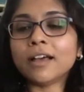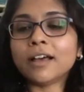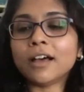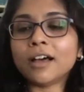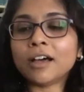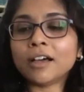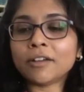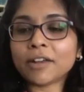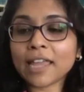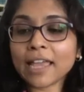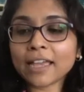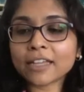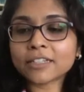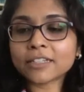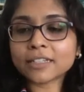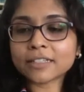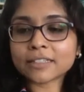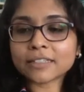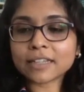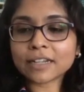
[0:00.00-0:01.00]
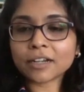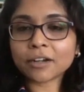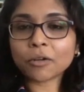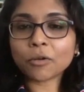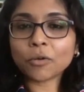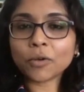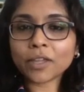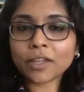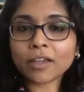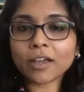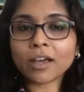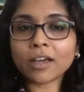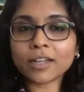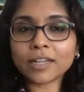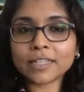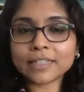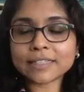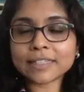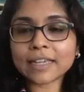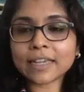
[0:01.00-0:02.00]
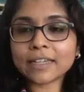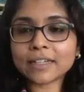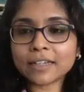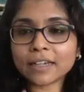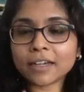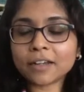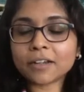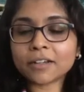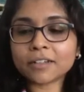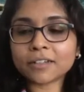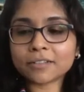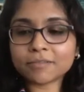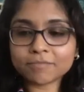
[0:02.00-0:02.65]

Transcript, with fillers: uh, reactions that are going on inside our